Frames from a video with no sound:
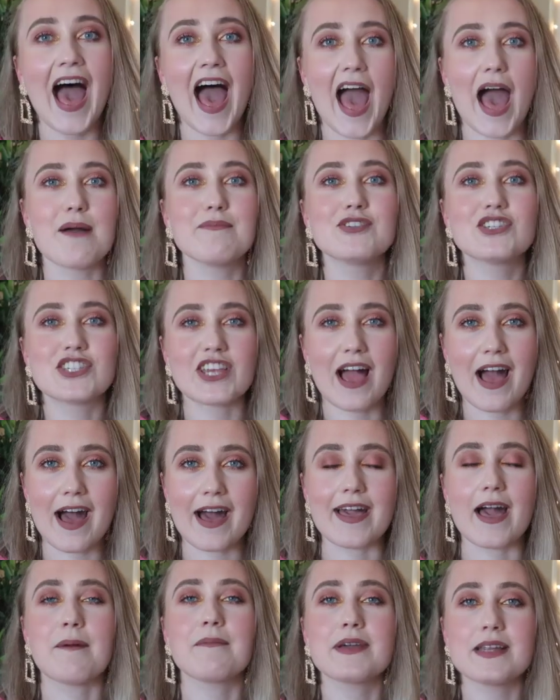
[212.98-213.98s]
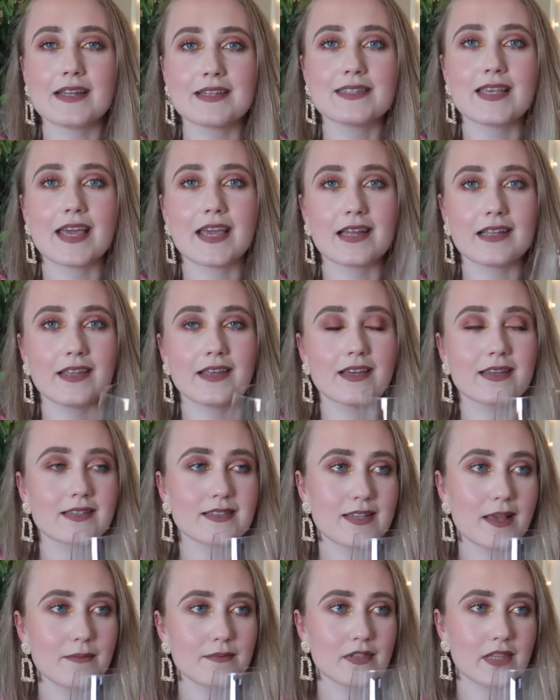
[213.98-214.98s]
I'm shy, I'm gonna take a little
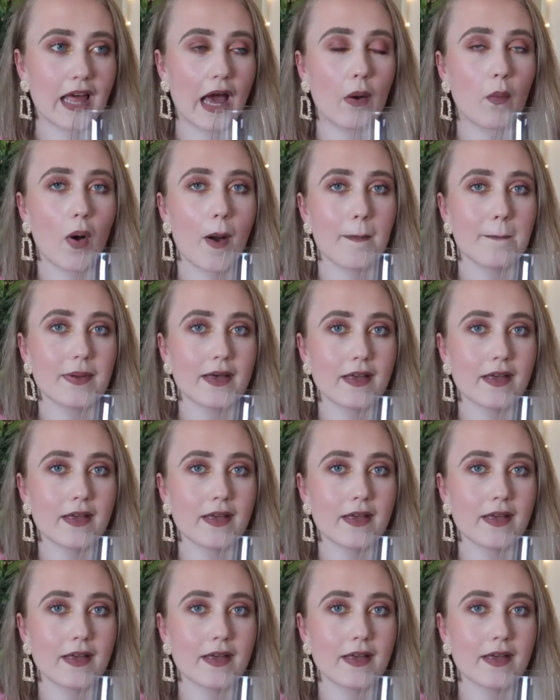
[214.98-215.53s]
sip to that one,